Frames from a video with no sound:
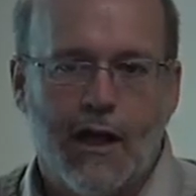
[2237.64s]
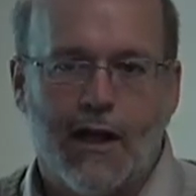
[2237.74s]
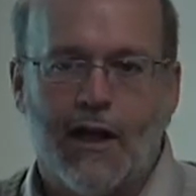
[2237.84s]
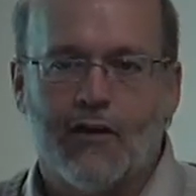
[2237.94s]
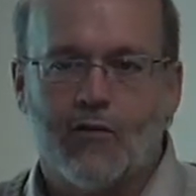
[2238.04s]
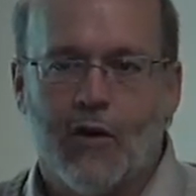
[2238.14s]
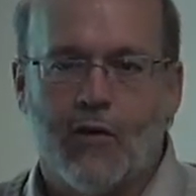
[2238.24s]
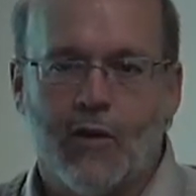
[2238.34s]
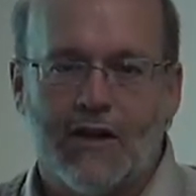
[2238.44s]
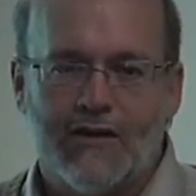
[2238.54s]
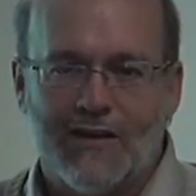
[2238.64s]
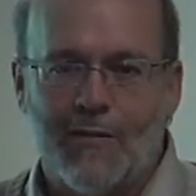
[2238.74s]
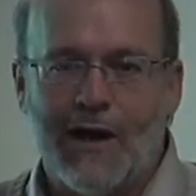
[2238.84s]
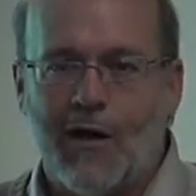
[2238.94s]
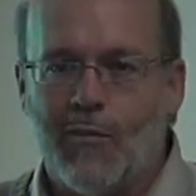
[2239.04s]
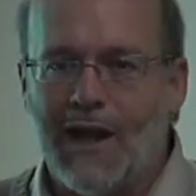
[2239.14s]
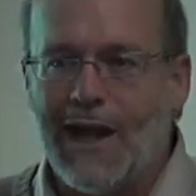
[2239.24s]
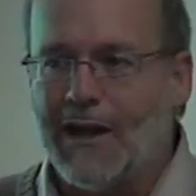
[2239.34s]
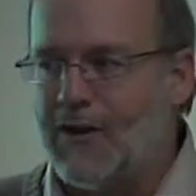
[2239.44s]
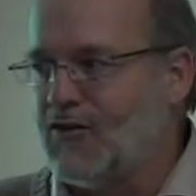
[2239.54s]
and ask whether we can somehow
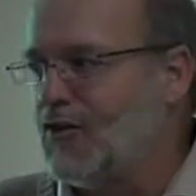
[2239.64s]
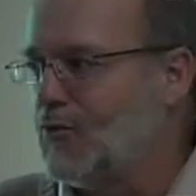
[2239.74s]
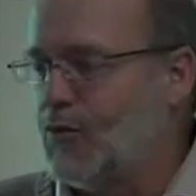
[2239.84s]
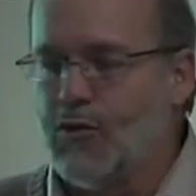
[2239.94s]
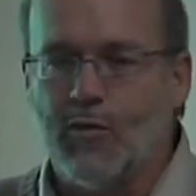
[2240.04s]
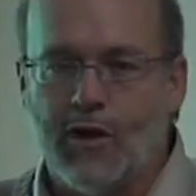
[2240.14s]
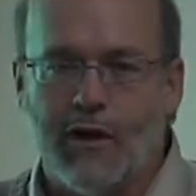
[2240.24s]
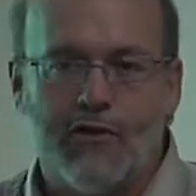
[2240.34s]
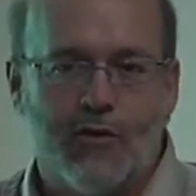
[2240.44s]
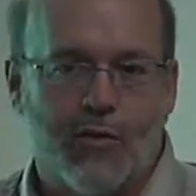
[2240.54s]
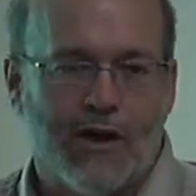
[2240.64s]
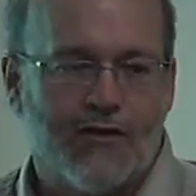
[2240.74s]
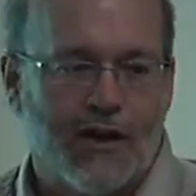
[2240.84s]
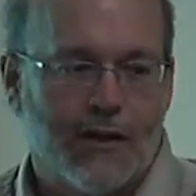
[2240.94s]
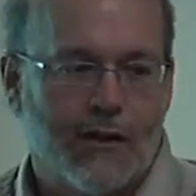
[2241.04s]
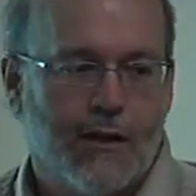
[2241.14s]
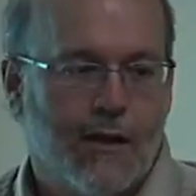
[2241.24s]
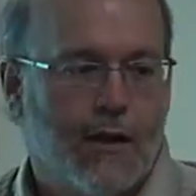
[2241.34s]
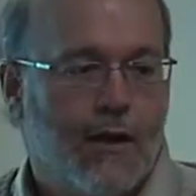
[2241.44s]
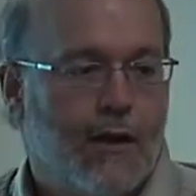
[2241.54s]
manage this renewable energy project
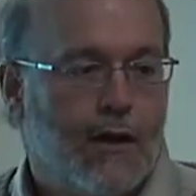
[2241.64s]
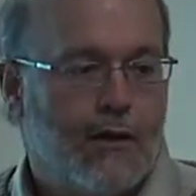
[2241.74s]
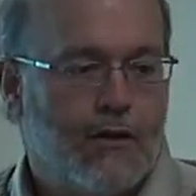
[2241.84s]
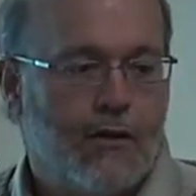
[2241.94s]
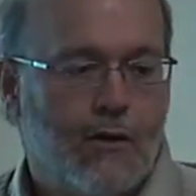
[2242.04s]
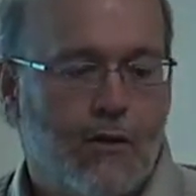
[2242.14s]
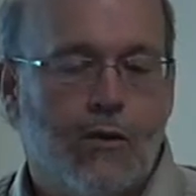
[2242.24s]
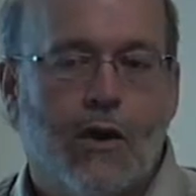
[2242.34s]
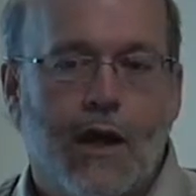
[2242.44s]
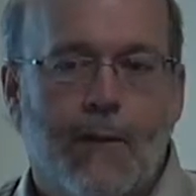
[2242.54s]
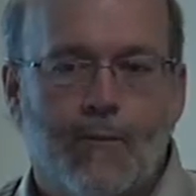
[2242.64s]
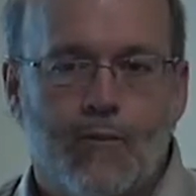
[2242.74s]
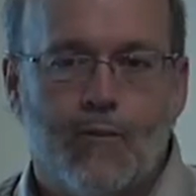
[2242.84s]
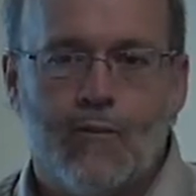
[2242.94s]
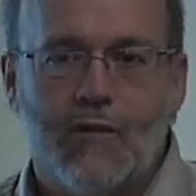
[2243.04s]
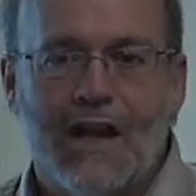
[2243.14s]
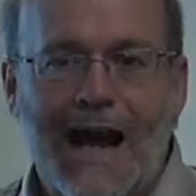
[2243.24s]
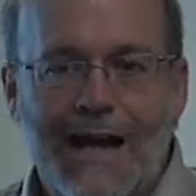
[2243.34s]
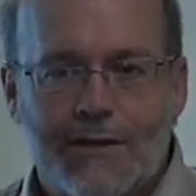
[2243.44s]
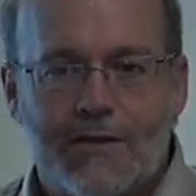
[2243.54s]
to
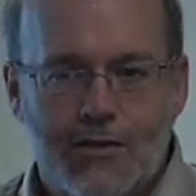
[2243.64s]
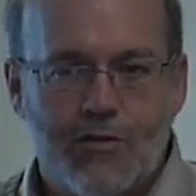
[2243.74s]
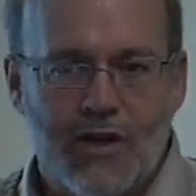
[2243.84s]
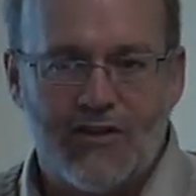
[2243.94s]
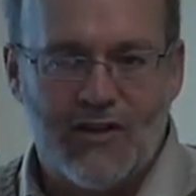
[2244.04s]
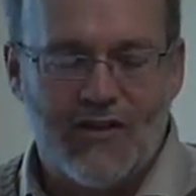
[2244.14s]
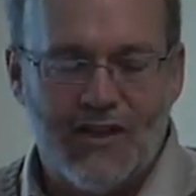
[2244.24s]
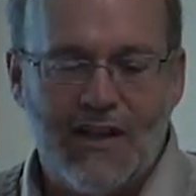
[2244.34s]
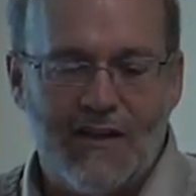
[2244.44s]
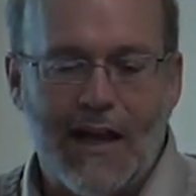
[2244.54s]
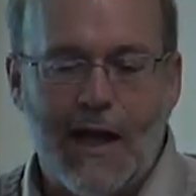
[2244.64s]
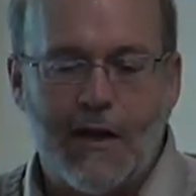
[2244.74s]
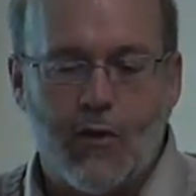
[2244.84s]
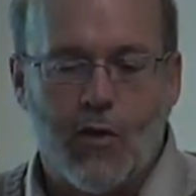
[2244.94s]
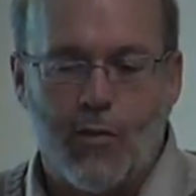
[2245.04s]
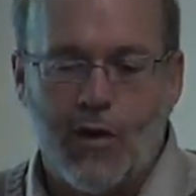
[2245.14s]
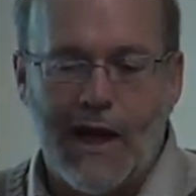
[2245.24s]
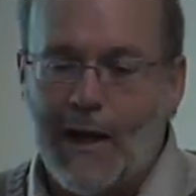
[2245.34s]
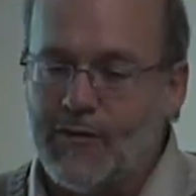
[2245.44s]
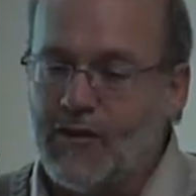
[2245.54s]
not too much exceed that or
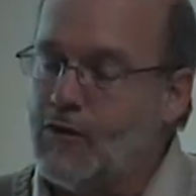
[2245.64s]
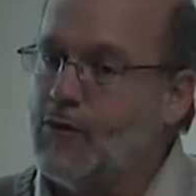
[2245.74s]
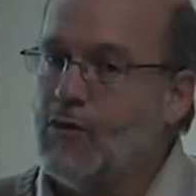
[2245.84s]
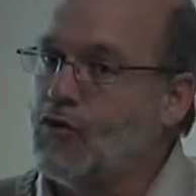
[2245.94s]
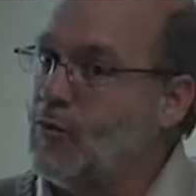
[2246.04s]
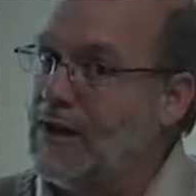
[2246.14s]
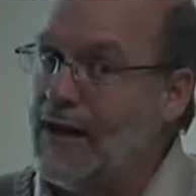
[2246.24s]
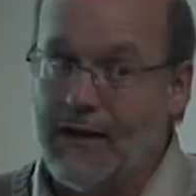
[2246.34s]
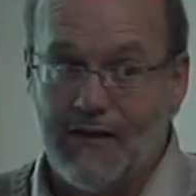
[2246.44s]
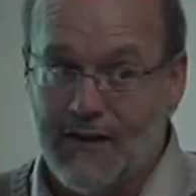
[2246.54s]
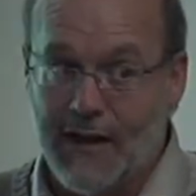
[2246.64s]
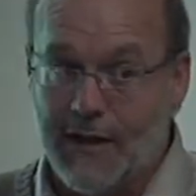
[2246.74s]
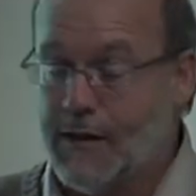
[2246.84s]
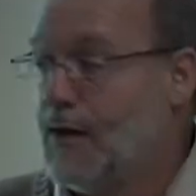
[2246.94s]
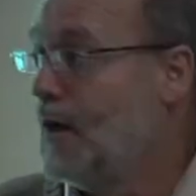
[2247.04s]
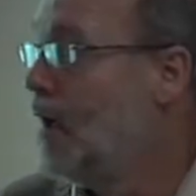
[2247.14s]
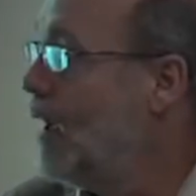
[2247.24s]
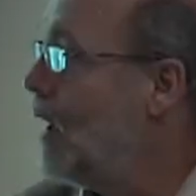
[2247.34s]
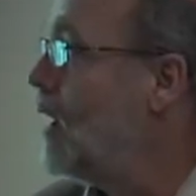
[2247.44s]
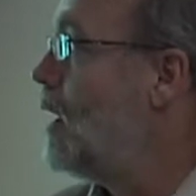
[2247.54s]
perhaps in the future be less than.
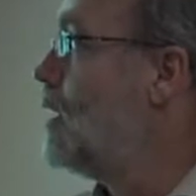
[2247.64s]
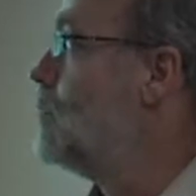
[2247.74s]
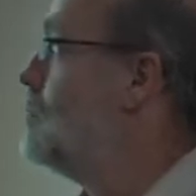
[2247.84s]
And I